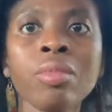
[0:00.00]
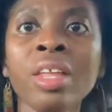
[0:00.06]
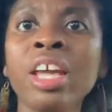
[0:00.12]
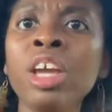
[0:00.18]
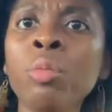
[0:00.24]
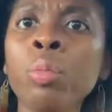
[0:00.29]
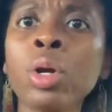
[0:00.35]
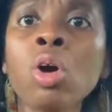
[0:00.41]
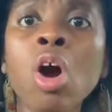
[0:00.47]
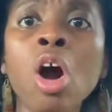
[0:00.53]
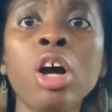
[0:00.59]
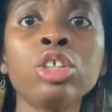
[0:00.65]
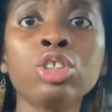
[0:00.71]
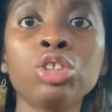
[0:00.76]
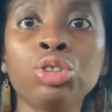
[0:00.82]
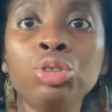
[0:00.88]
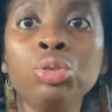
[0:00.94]
in
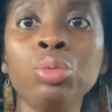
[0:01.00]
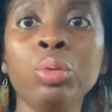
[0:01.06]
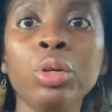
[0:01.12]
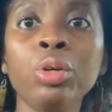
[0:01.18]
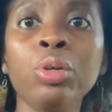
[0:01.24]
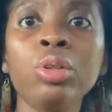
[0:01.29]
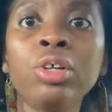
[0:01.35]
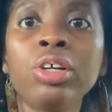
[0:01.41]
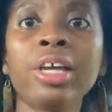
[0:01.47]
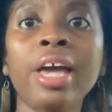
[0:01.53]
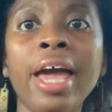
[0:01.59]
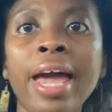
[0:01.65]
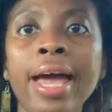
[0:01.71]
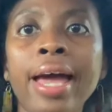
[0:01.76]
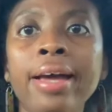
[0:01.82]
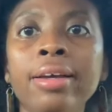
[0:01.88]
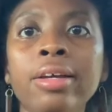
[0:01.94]
regards to when you look
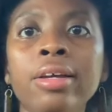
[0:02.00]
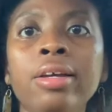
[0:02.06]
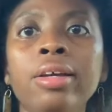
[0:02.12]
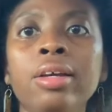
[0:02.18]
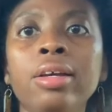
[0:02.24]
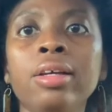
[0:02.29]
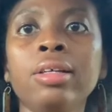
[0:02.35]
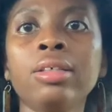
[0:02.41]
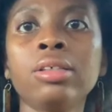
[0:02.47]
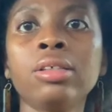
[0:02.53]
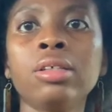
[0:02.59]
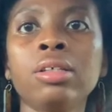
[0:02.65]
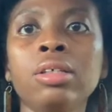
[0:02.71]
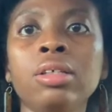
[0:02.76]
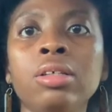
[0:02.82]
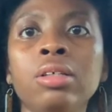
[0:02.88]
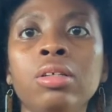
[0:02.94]
at,
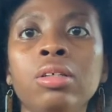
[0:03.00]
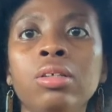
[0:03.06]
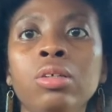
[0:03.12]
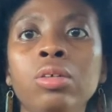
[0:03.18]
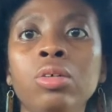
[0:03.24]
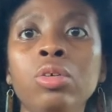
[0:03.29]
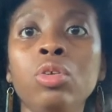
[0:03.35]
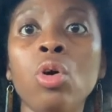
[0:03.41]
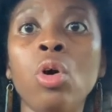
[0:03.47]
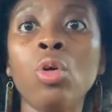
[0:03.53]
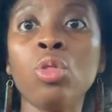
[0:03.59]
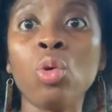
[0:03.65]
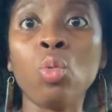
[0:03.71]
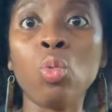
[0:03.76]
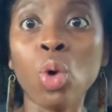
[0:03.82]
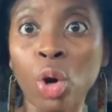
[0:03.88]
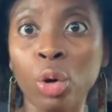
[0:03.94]
you know,
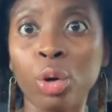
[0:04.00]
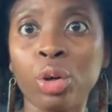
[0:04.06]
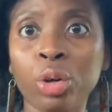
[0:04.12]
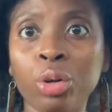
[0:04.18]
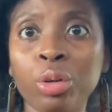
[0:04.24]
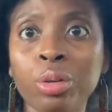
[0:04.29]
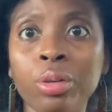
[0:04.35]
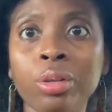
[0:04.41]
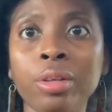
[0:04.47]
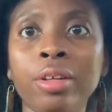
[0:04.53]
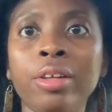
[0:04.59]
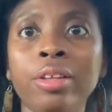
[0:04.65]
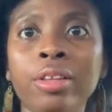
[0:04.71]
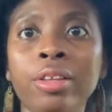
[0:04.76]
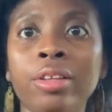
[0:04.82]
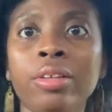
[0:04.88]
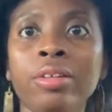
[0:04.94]
the work,
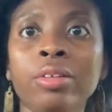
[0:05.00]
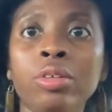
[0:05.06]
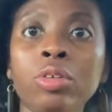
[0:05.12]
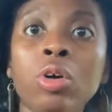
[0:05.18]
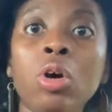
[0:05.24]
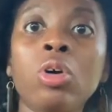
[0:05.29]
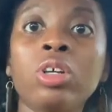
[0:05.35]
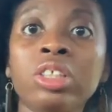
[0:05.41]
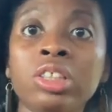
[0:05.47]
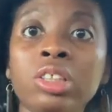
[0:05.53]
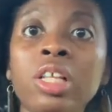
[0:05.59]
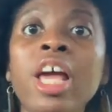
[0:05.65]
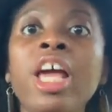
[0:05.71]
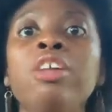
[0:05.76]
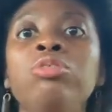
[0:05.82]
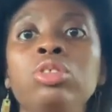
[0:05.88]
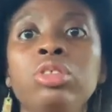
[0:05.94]
you know, because
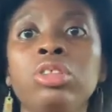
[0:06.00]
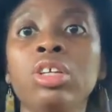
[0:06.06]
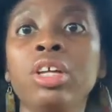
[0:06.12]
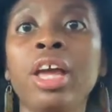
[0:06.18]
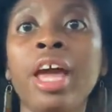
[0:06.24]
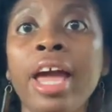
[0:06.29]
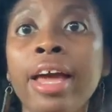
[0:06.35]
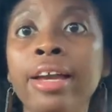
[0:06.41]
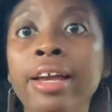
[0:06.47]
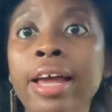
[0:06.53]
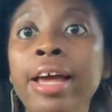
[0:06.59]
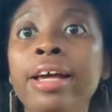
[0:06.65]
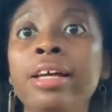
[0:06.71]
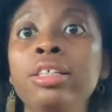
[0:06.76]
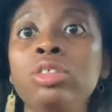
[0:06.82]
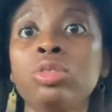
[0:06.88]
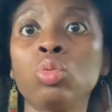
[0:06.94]
slaves would look at
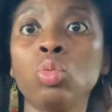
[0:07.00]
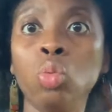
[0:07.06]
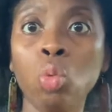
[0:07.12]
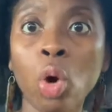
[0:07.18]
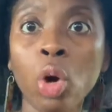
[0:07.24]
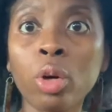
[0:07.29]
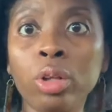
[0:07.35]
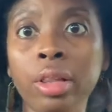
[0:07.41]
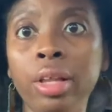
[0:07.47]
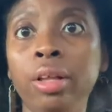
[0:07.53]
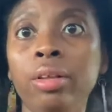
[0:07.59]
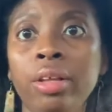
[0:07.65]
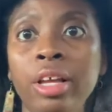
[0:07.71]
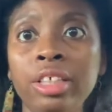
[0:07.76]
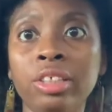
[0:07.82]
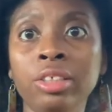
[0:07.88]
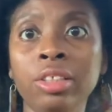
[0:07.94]
as work,
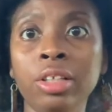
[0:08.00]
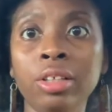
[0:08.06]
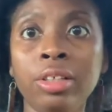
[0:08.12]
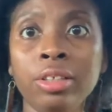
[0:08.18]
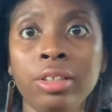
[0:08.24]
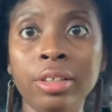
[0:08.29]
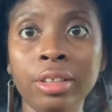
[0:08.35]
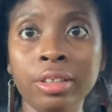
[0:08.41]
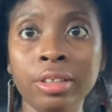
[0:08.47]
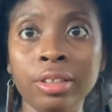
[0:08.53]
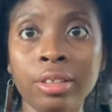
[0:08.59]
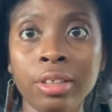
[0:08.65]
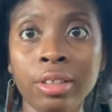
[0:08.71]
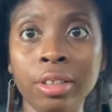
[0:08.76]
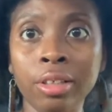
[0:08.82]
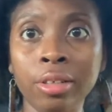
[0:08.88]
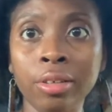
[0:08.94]
they were
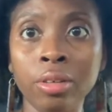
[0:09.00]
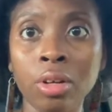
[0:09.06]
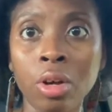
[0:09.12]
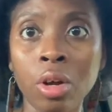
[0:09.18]
the